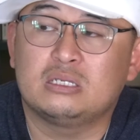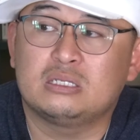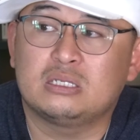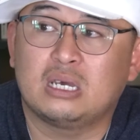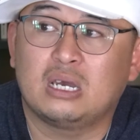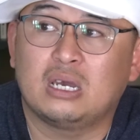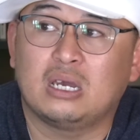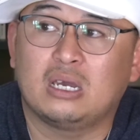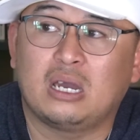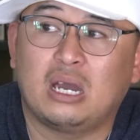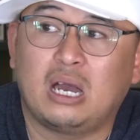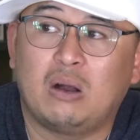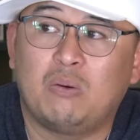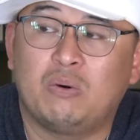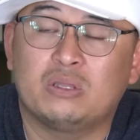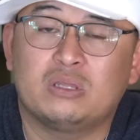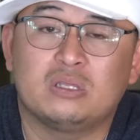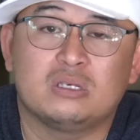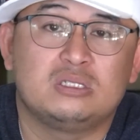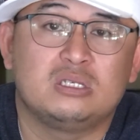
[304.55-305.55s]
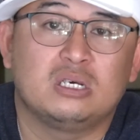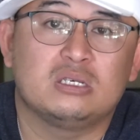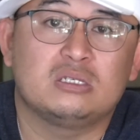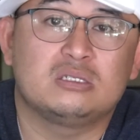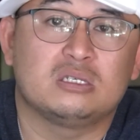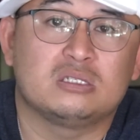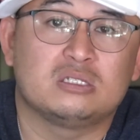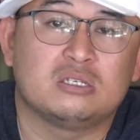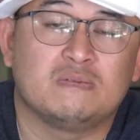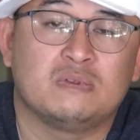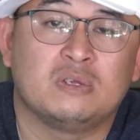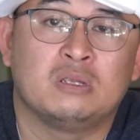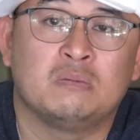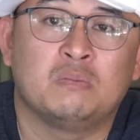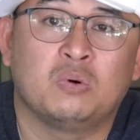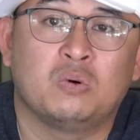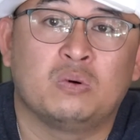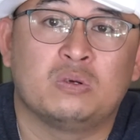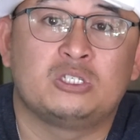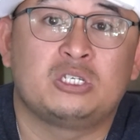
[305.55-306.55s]
say, I want the justice of an
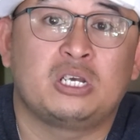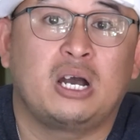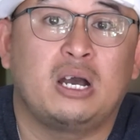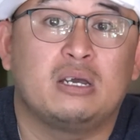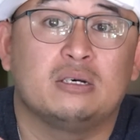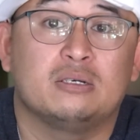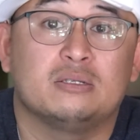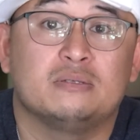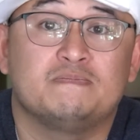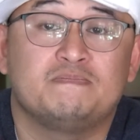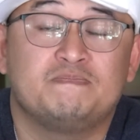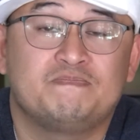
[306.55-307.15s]
unborn child.